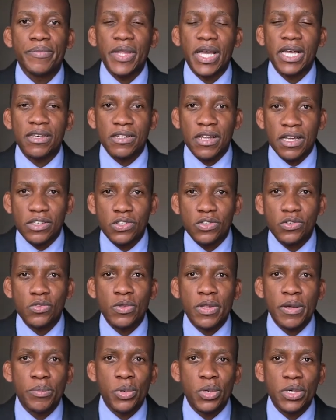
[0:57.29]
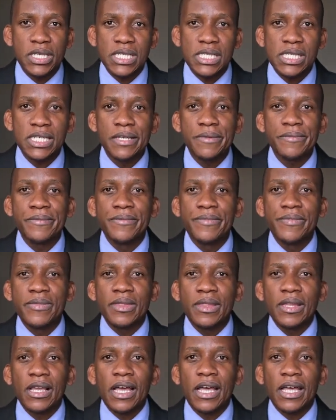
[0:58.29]
attached to the policy,
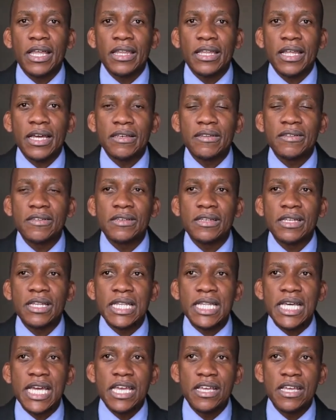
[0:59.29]
that the